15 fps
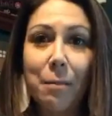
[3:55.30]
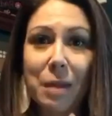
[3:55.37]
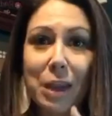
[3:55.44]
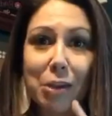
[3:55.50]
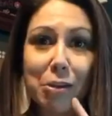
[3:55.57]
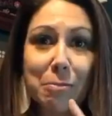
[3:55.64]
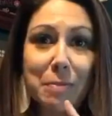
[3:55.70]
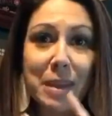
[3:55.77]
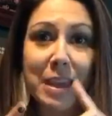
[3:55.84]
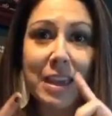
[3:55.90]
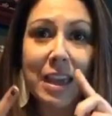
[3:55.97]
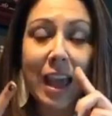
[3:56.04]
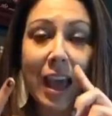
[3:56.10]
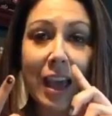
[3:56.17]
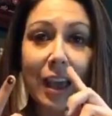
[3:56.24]
it could
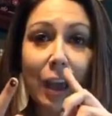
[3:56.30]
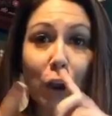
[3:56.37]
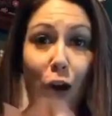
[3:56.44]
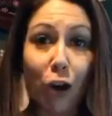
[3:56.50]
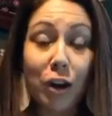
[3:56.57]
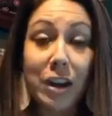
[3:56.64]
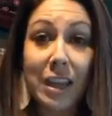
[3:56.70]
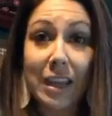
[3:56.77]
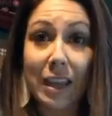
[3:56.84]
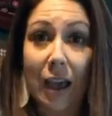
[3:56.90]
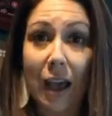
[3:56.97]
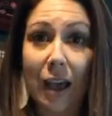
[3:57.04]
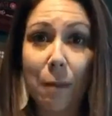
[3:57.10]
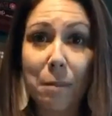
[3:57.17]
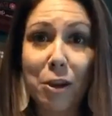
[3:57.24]
be a earning
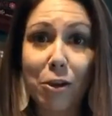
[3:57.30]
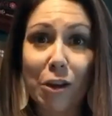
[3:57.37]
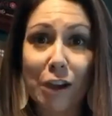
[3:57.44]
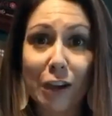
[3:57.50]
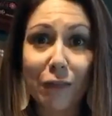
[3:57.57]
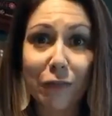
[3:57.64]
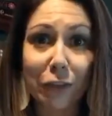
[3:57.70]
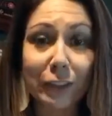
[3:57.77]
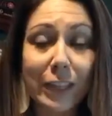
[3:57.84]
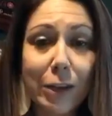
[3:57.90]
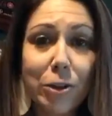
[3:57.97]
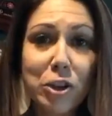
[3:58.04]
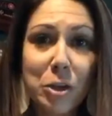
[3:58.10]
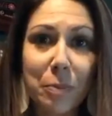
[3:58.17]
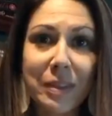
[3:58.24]
period for
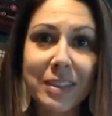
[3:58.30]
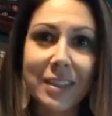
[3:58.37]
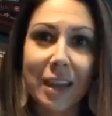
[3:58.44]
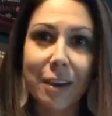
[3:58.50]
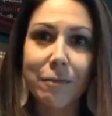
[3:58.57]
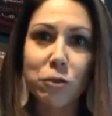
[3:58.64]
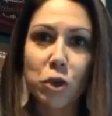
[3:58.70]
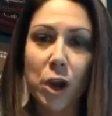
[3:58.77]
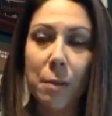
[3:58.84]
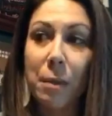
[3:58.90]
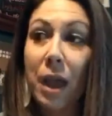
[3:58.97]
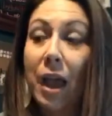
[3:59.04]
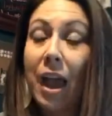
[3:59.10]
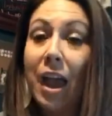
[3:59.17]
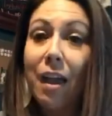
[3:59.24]
leadership incentive trip.
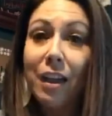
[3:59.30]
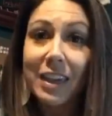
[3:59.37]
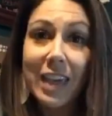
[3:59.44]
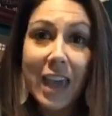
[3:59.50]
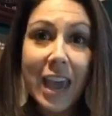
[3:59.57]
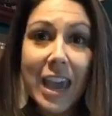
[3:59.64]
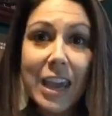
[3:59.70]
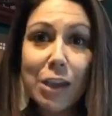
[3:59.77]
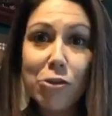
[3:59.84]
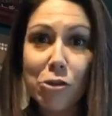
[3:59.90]
K